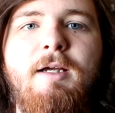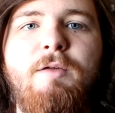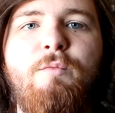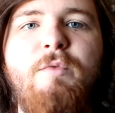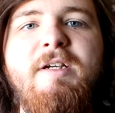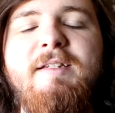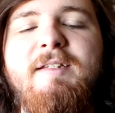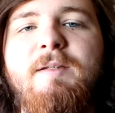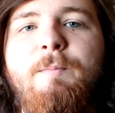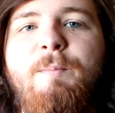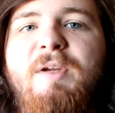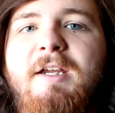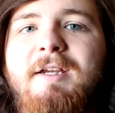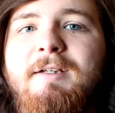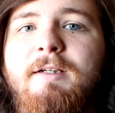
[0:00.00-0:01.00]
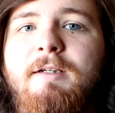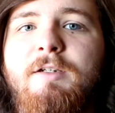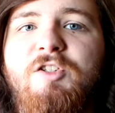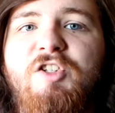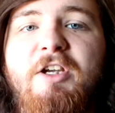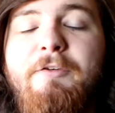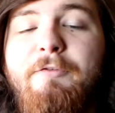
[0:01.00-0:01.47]
Reason being
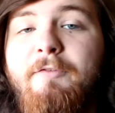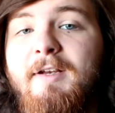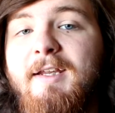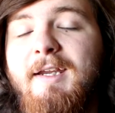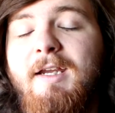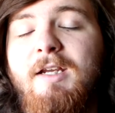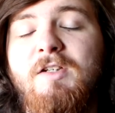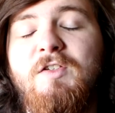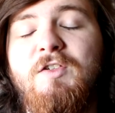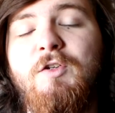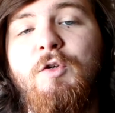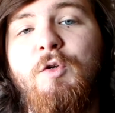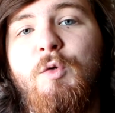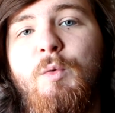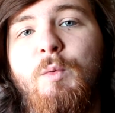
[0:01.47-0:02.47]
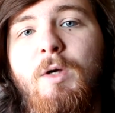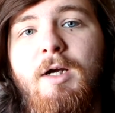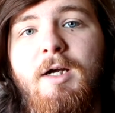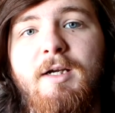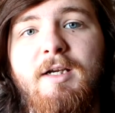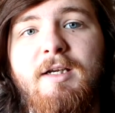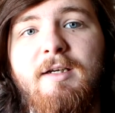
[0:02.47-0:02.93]
chiefly
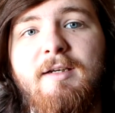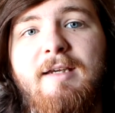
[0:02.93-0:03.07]
to